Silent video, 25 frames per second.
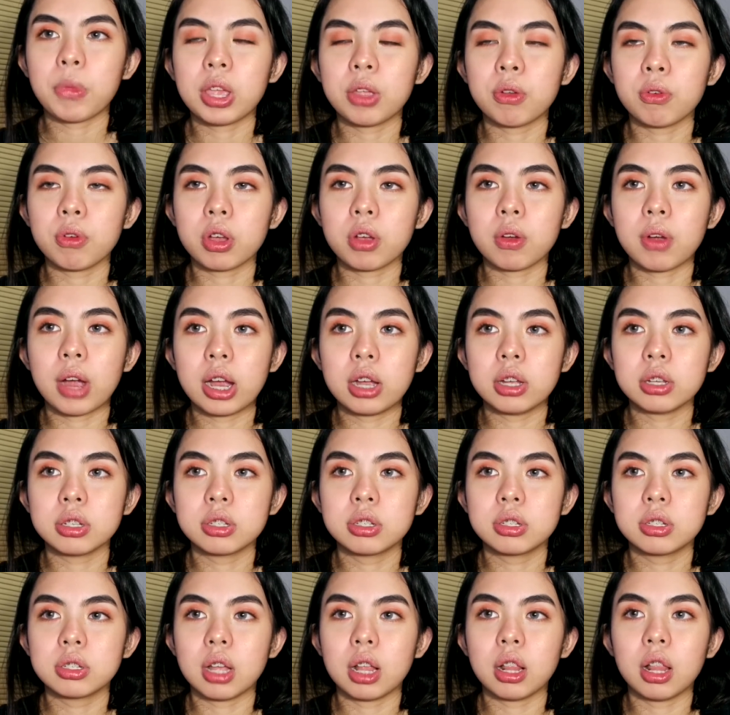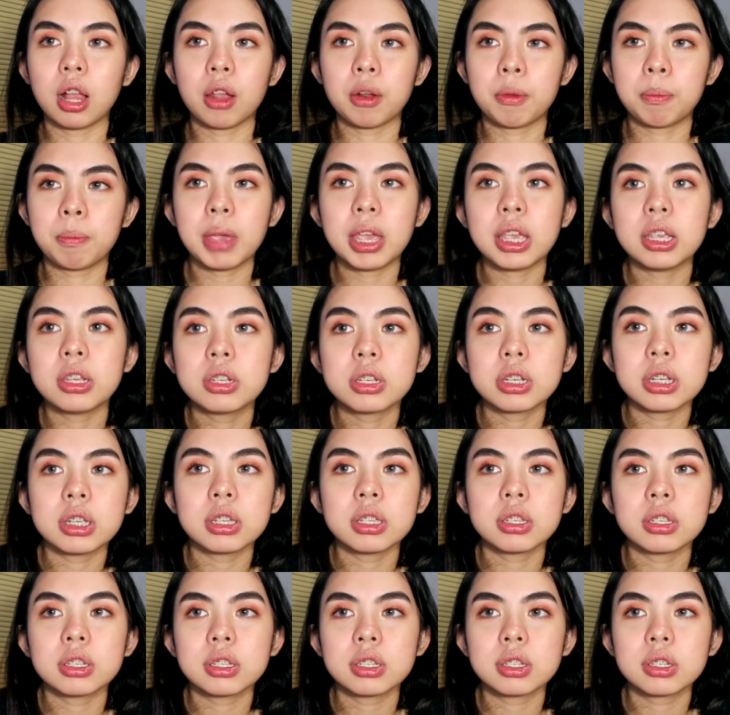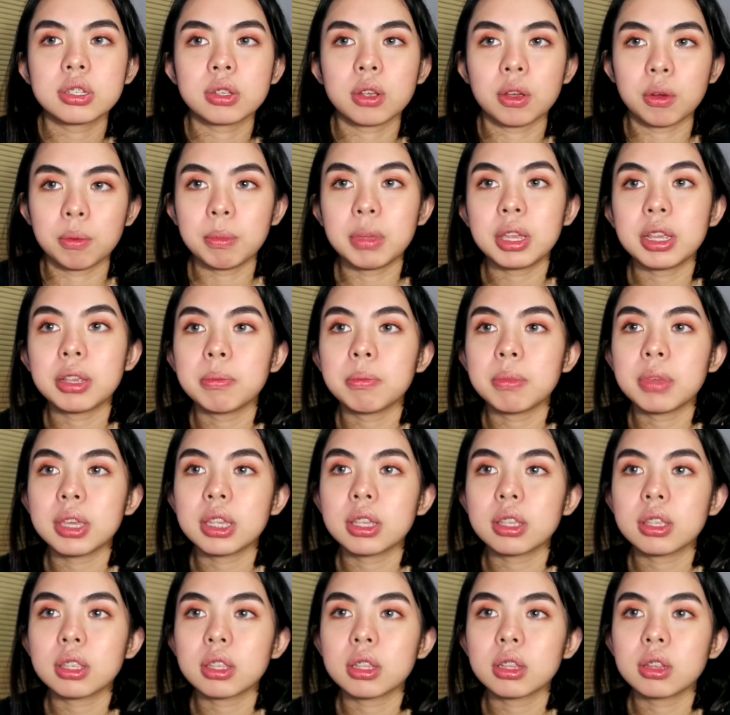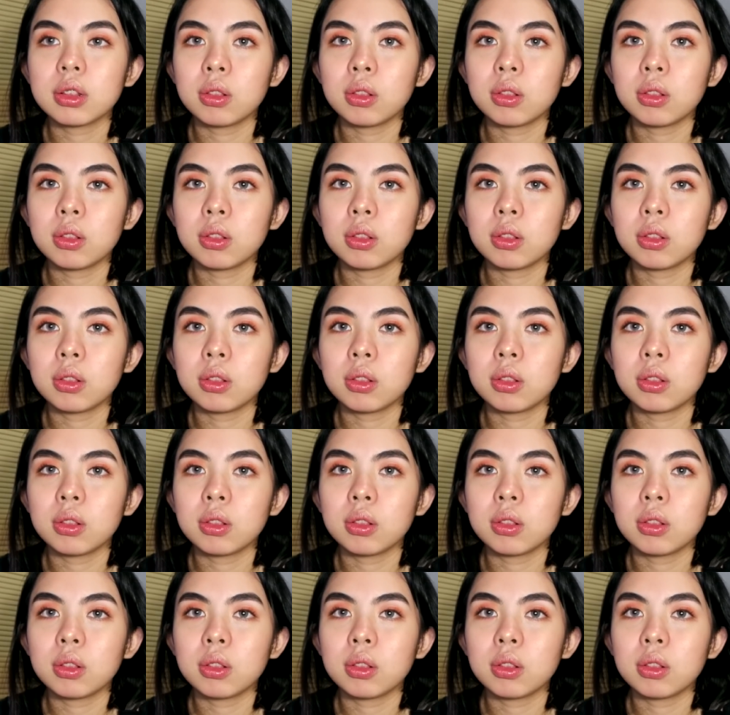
It requires a lot of patience, commitment,